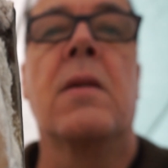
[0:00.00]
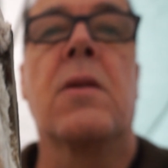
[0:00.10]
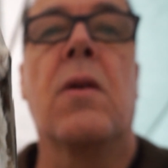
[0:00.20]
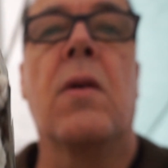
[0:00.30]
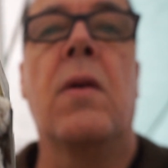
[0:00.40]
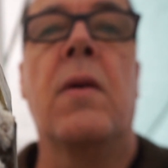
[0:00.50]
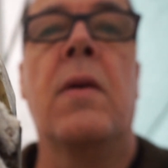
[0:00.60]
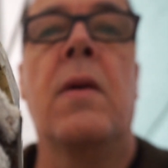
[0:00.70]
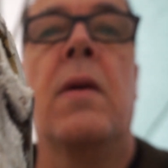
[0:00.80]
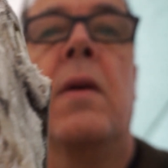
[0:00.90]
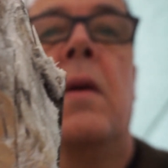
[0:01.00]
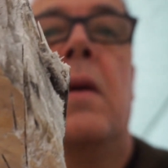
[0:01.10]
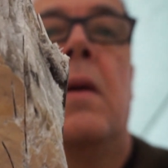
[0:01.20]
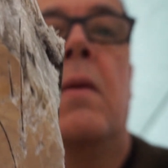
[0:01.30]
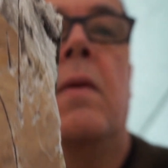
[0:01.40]
So
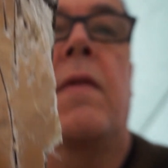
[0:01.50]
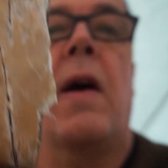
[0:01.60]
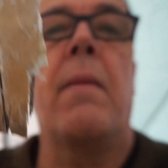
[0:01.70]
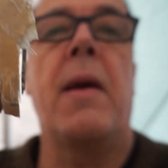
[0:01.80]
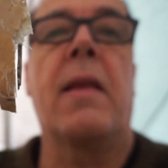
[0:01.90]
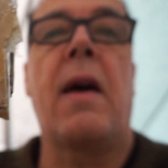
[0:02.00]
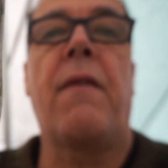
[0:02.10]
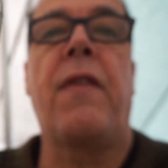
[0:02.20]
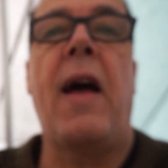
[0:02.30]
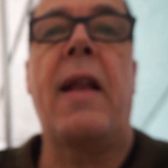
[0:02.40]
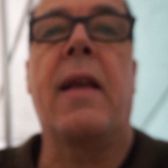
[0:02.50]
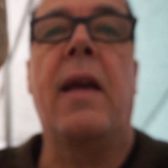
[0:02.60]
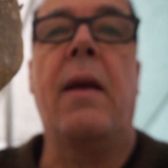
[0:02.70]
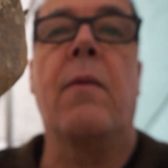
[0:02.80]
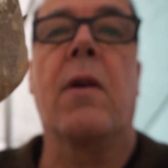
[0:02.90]
we've got to make that flat
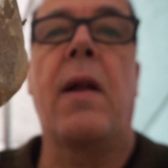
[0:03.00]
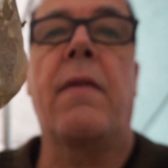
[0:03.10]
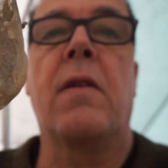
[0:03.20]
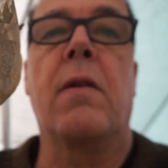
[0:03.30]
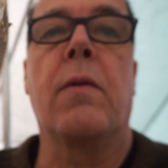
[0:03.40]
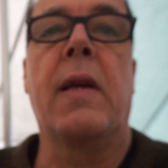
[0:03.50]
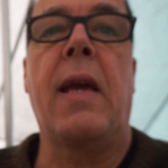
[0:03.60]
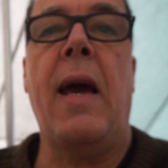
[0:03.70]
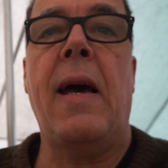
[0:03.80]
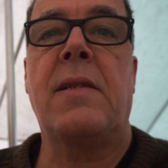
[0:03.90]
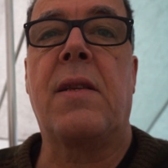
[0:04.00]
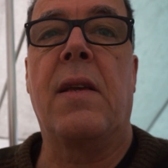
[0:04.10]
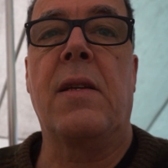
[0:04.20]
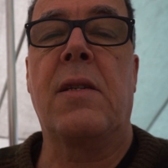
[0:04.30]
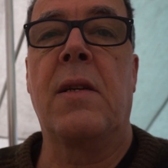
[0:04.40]
again. We're going to have to recast
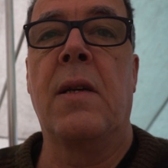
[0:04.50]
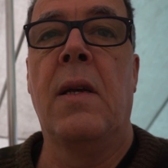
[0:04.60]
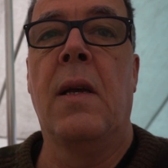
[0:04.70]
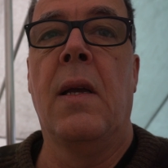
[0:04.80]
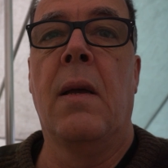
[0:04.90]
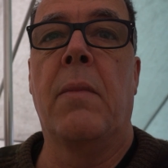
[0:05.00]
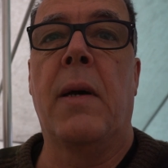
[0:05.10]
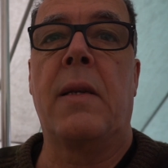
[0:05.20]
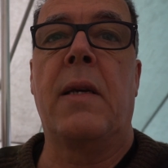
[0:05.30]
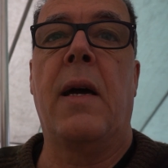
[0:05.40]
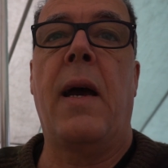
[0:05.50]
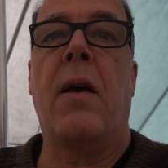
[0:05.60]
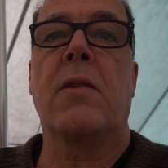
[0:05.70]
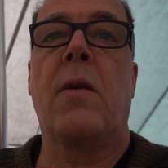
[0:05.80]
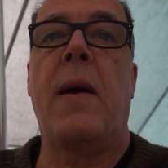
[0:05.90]
this. But I
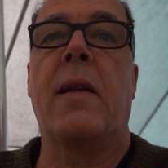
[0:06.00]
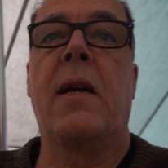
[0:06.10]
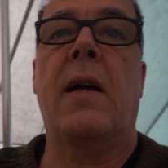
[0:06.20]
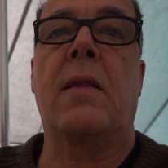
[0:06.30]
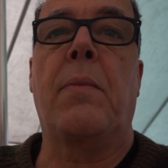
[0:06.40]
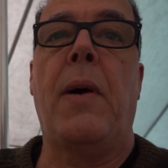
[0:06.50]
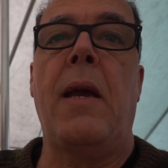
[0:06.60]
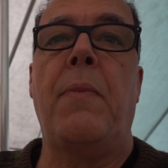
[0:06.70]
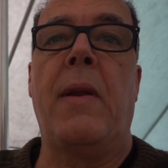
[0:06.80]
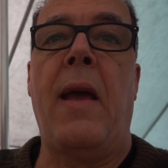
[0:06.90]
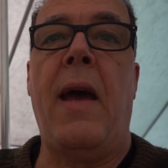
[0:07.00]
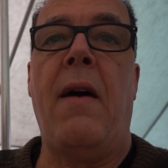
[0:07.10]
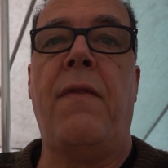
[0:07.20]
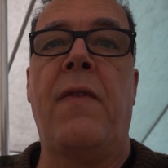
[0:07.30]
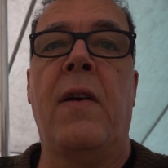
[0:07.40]
also had to cut the pipe in
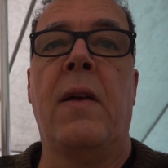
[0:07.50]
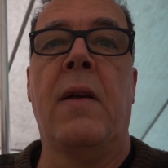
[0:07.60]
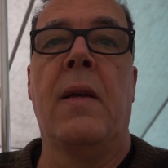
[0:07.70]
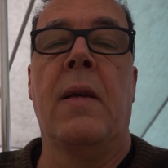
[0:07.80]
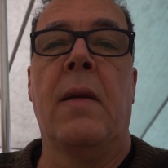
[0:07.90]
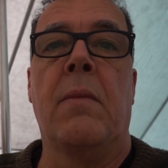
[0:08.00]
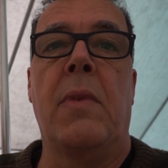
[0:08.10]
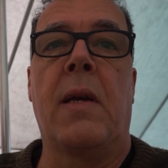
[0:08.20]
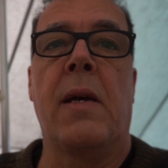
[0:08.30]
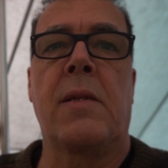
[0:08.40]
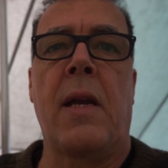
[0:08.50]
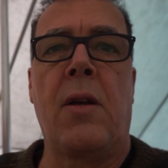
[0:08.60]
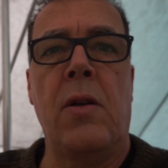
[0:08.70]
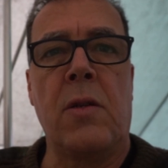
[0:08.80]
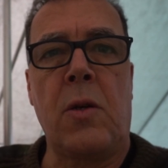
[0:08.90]
half because I
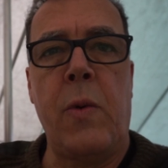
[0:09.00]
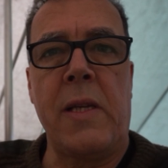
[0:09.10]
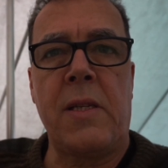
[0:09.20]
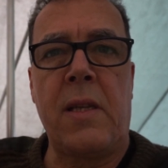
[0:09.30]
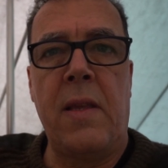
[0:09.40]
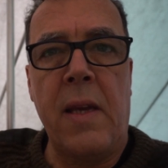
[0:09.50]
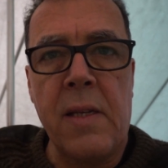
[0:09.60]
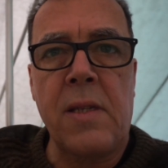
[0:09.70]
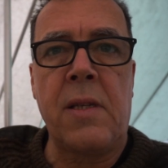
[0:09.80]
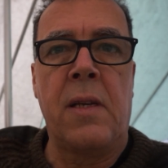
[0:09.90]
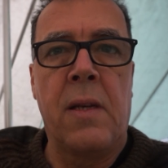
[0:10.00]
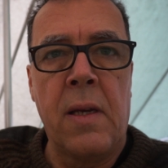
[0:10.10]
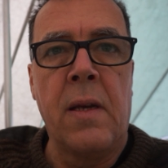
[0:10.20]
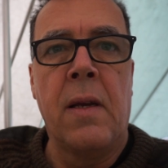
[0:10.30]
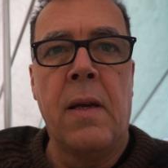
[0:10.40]
couldn't twist this
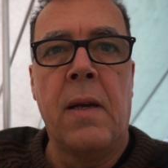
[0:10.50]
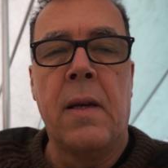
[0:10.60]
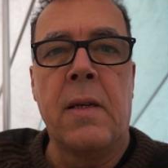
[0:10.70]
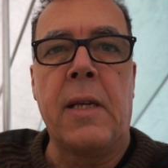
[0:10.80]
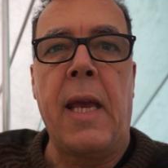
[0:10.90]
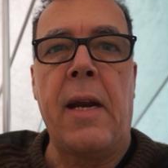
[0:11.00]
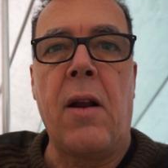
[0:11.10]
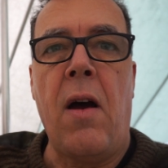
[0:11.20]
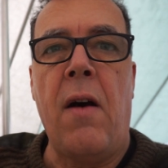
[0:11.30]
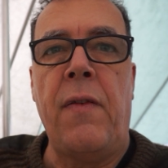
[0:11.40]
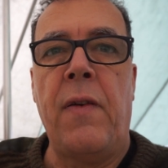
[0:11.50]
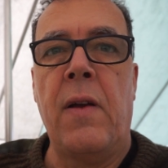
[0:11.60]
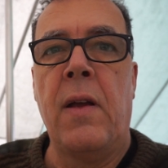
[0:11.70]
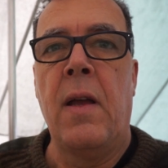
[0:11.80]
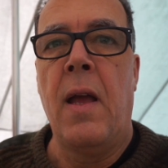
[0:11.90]
to get it off
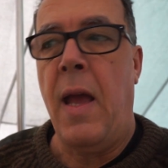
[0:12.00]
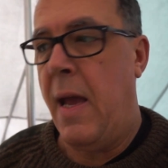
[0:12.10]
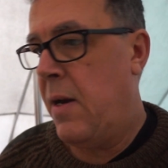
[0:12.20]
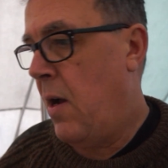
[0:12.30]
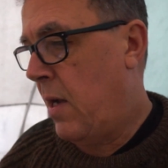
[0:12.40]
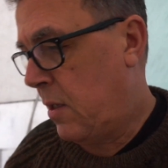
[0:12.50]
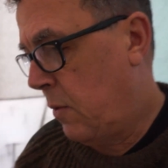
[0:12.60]
and not